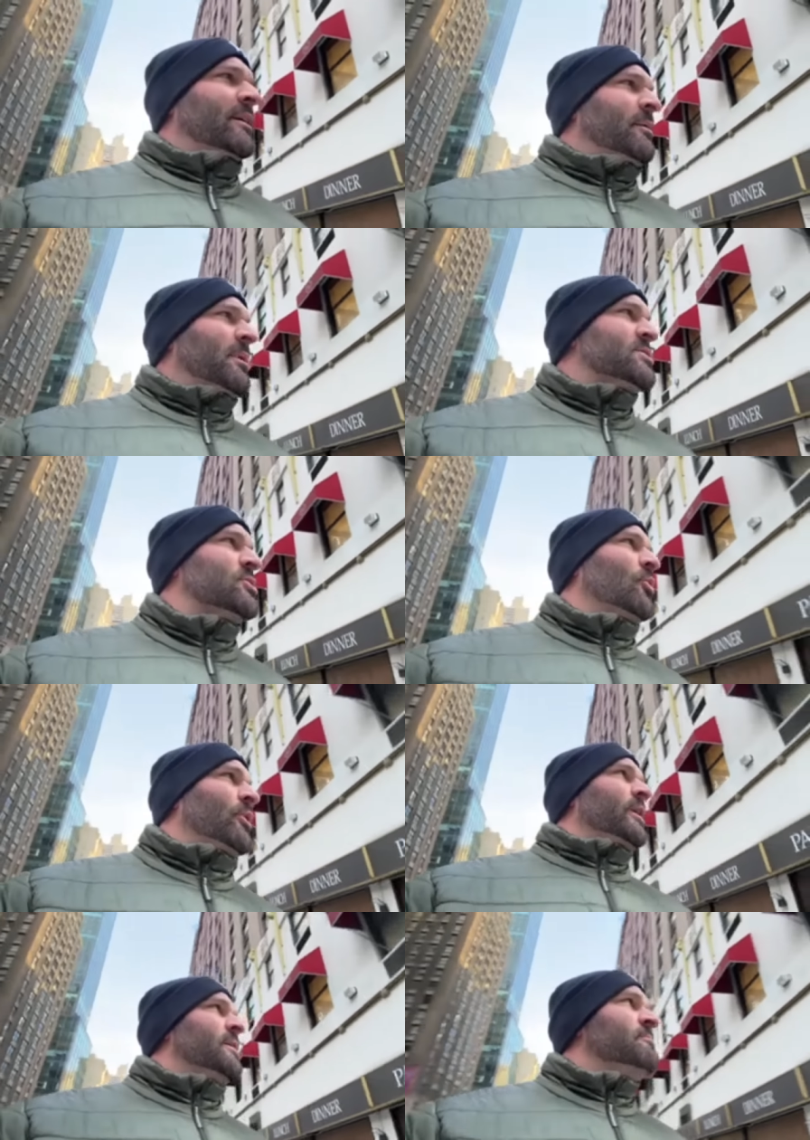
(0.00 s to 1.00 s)
in my story.
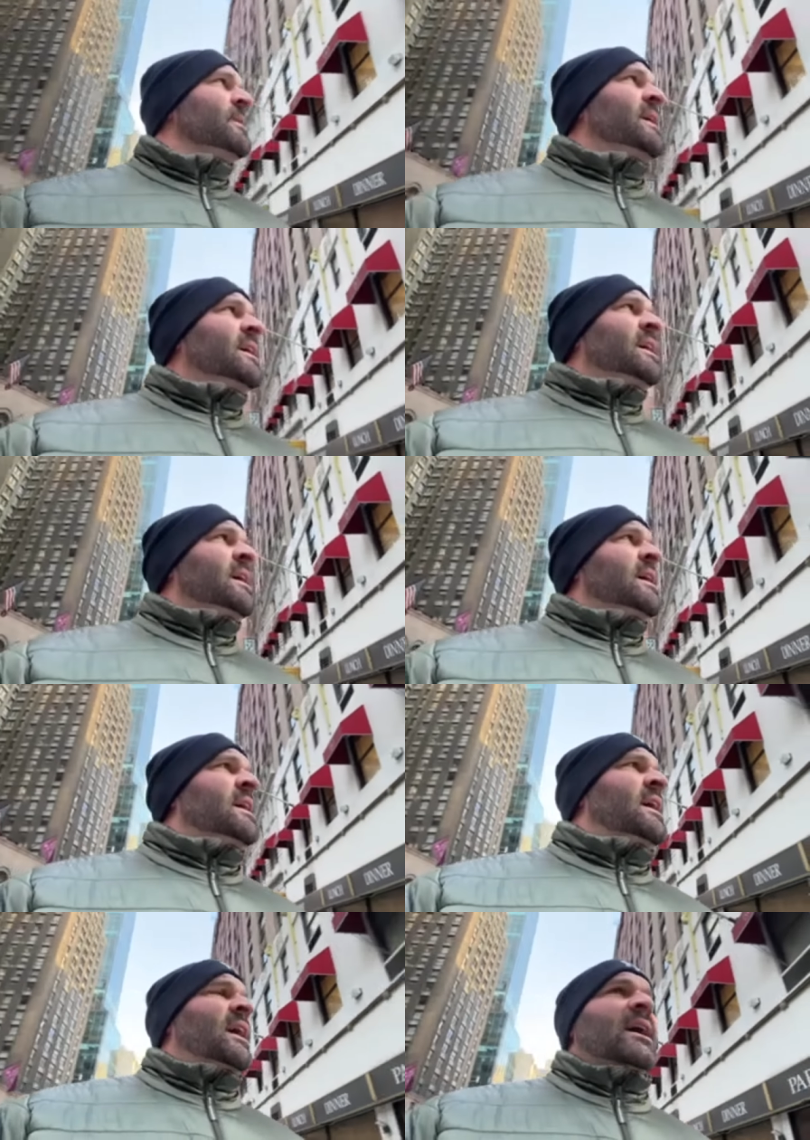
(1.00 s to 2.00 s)

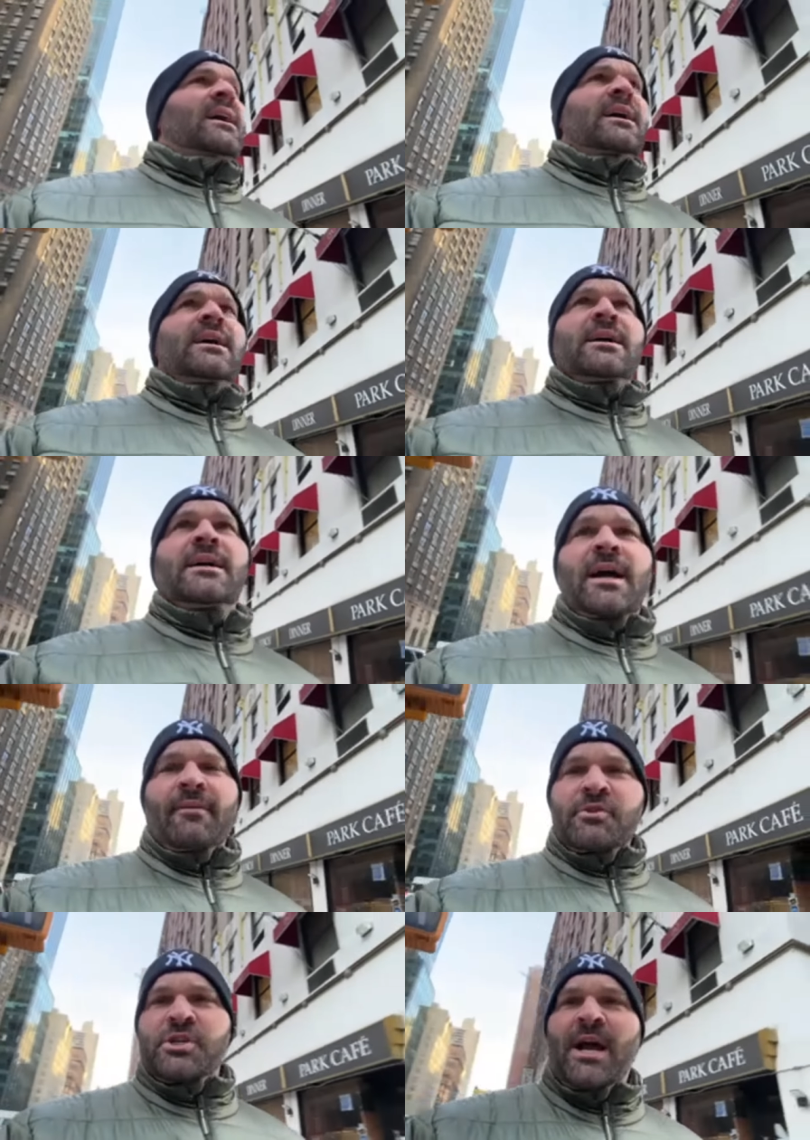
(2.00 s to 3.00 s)
Uh, have a shot